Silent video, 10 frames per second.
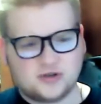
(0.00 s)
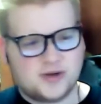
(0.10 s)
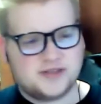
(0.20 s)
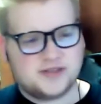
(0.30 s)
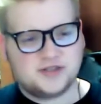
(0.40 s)

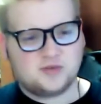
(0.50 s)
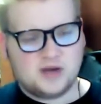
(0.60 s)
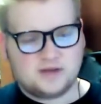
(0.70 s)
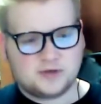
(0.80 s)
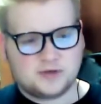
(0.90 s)
crazy or
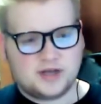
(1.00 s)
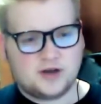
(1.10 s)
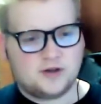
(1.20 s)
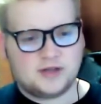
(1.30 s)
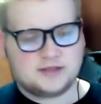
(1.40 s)
whatever, like,
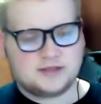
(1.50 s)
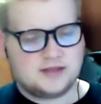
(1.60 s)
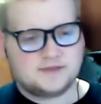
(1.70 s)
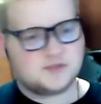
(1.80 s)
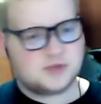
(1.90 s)
oh, like the
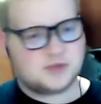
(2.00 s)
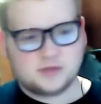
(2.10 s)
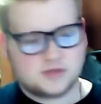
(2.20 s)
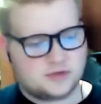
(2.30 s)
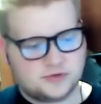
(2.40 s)
left has become social